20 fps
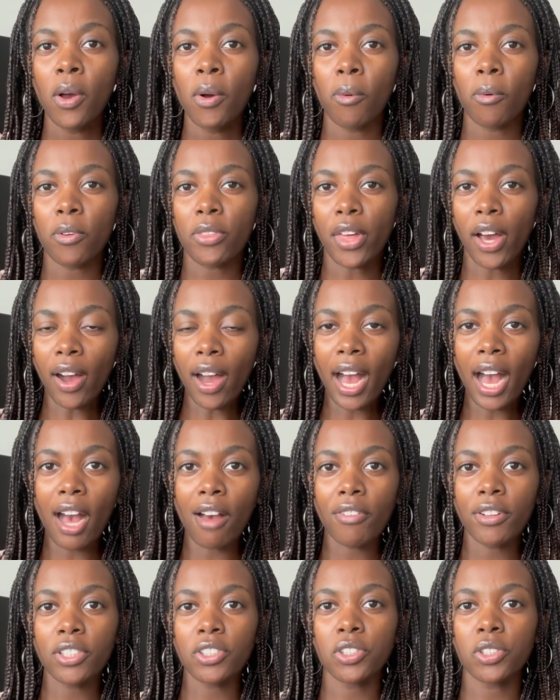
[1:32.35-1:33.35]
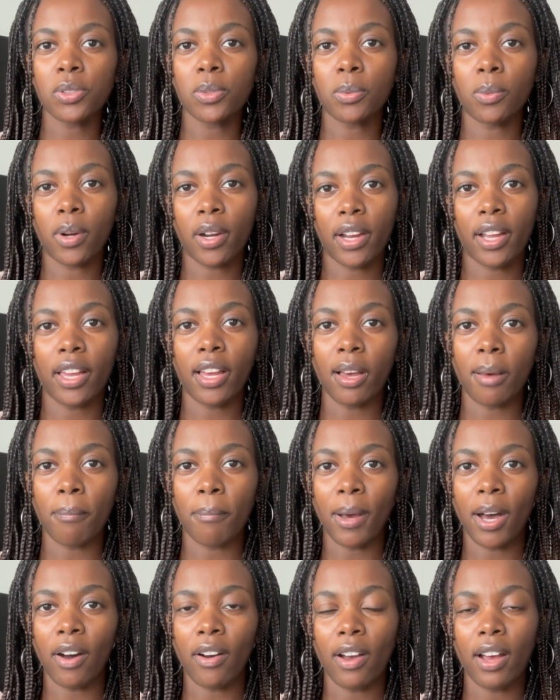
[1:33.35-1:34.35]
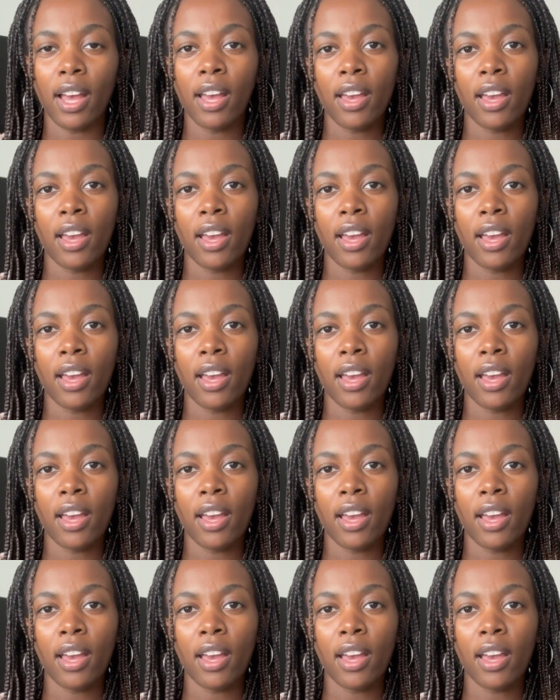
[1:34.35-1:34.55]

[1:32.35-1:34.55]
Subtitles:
without having to worry about